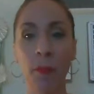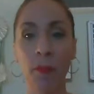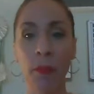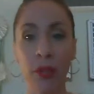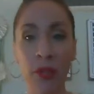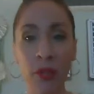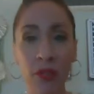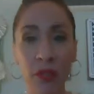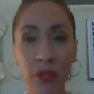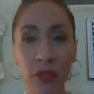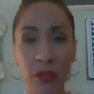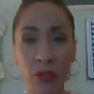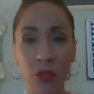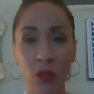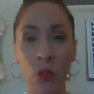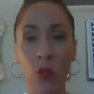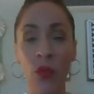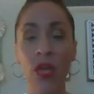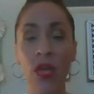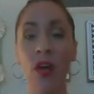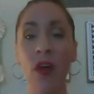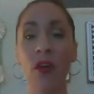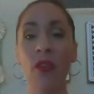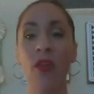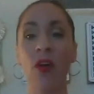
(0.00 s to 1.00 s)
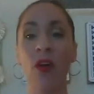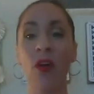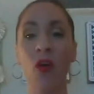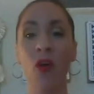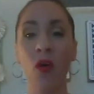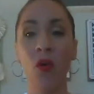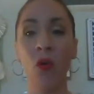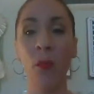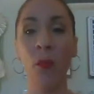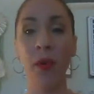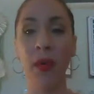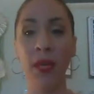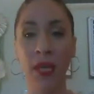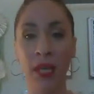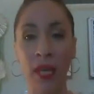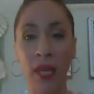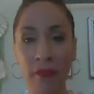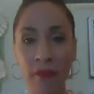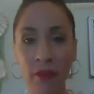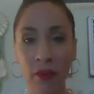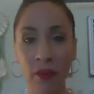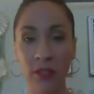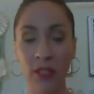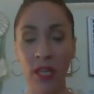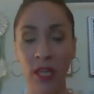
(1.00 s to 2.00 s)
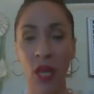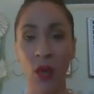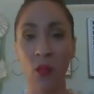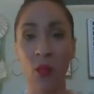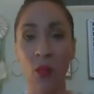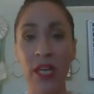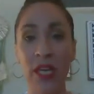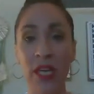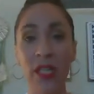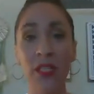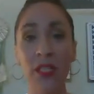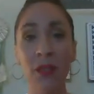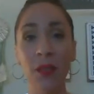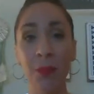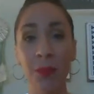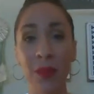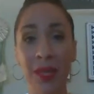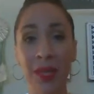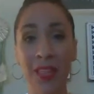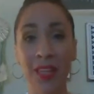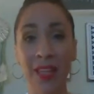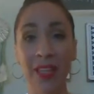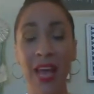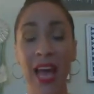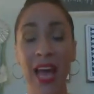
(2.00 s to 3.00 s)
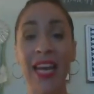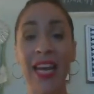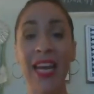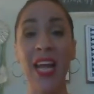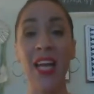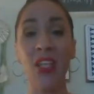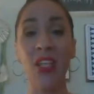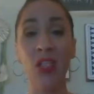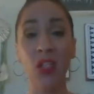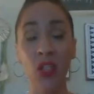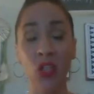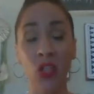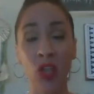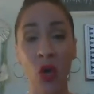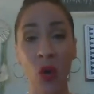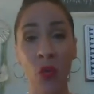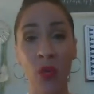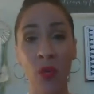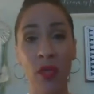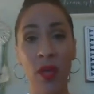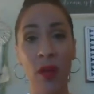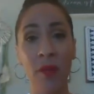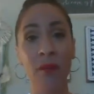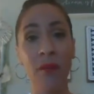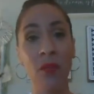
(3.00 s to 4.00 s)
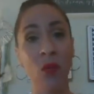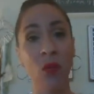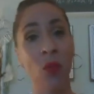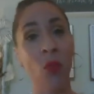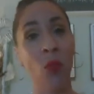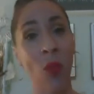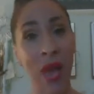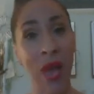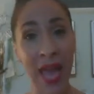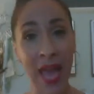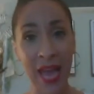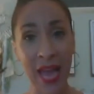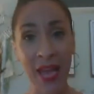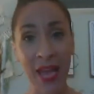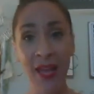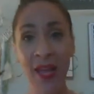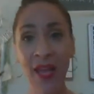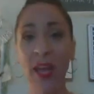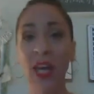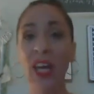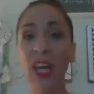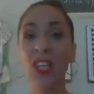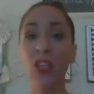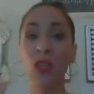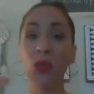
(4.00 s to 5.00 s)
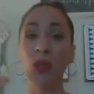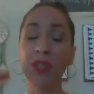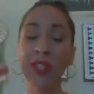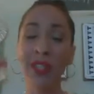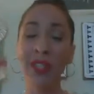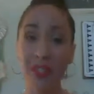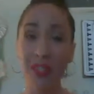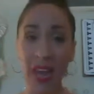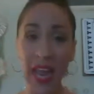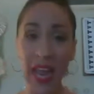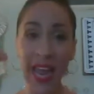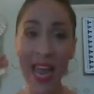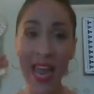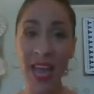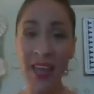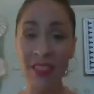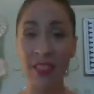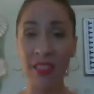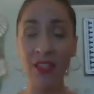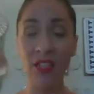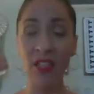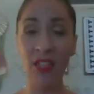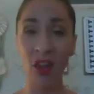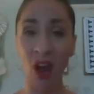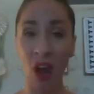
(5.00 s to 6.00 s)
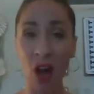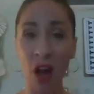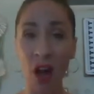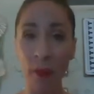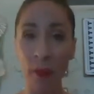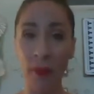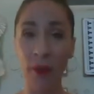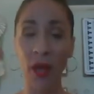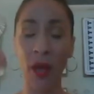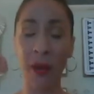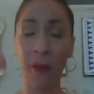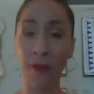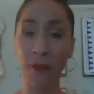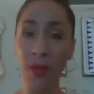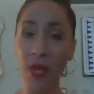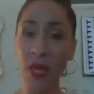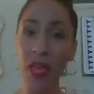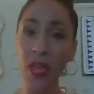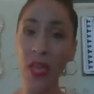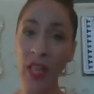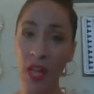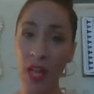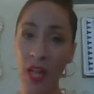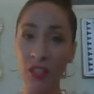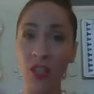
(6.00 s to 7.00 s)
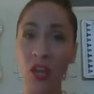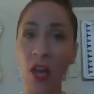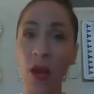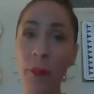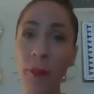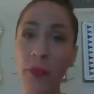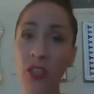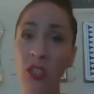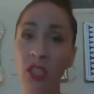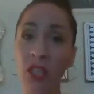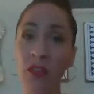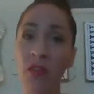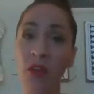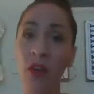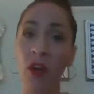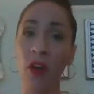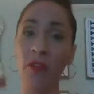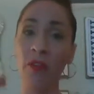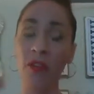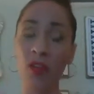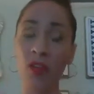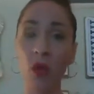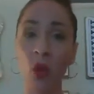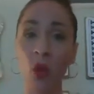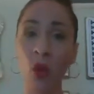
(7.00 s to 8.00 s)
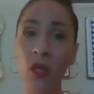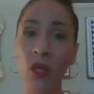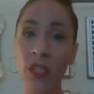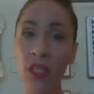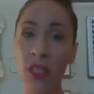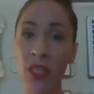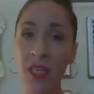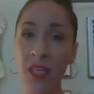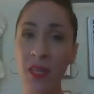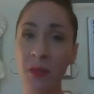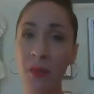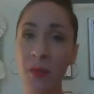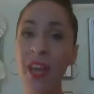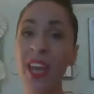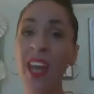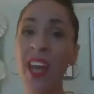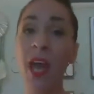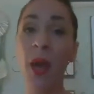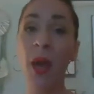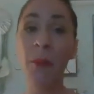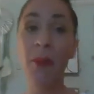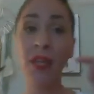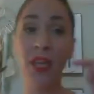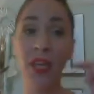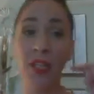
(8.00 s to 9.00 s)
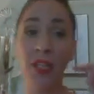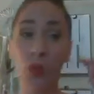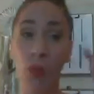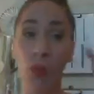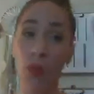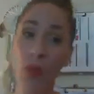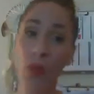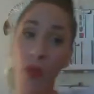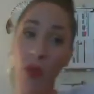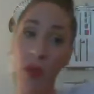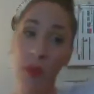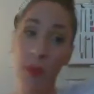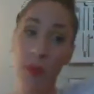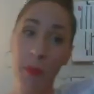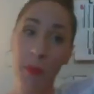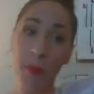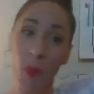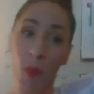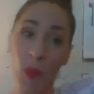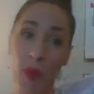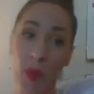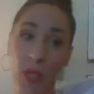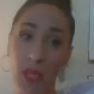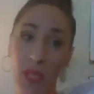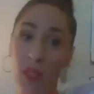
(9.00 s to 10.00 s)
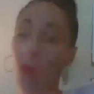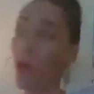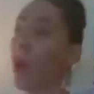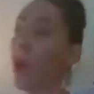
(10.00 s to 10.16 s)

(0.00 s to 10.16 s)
builders. We are the hope givers, and we need to be the light and show them the way. So stay at the top and be that top achiever of your team because we want to be pointing the